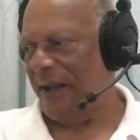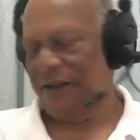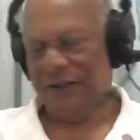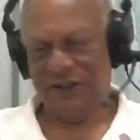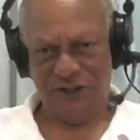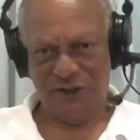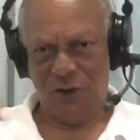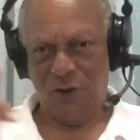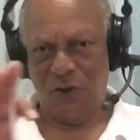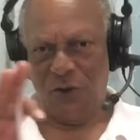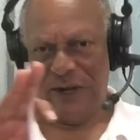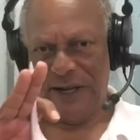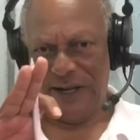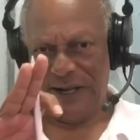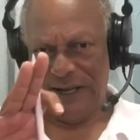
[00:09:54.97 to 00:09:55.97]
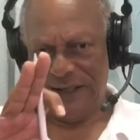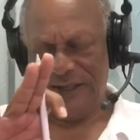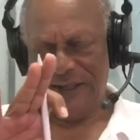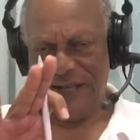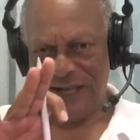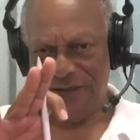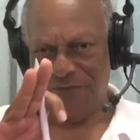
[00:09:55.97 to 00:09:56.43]
So his
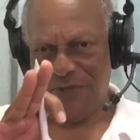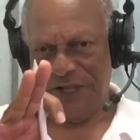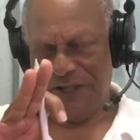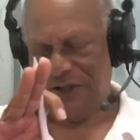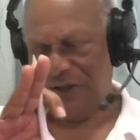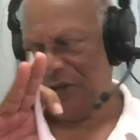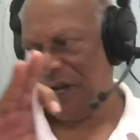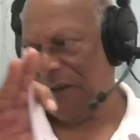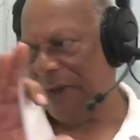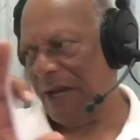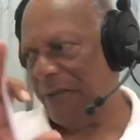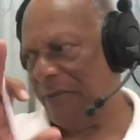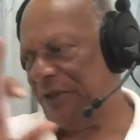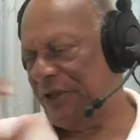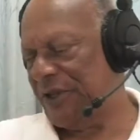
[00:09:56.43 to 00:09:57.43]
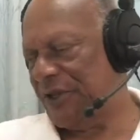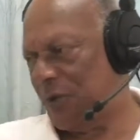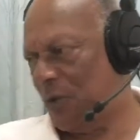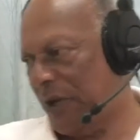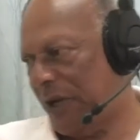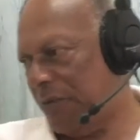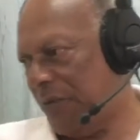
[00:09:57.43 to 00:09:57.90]
second piece is coming up in just a
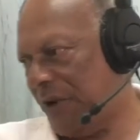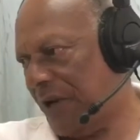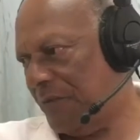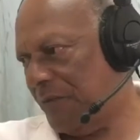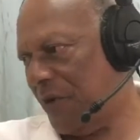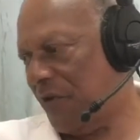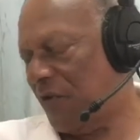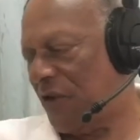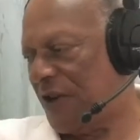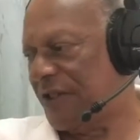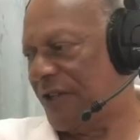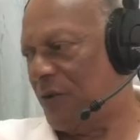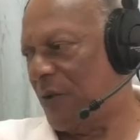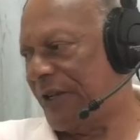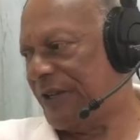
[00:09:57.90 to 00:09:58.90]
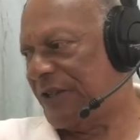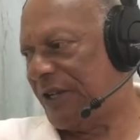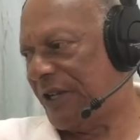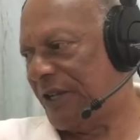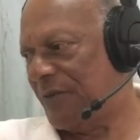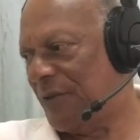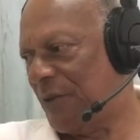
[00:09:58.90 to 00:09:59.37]
wee bit. But first, I want to
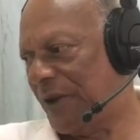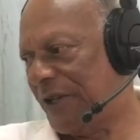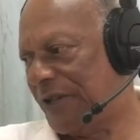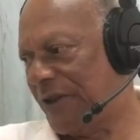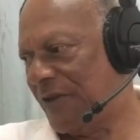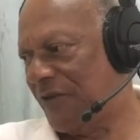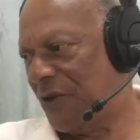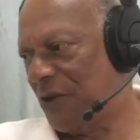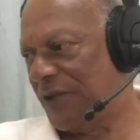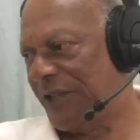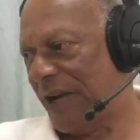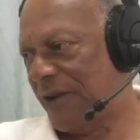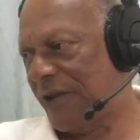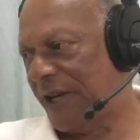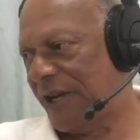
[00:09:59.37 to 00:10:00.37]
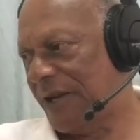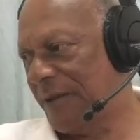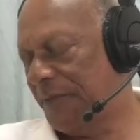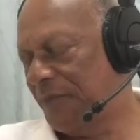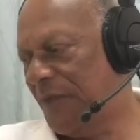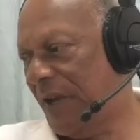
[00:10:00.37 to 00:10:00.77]
say good morning to the folks out there.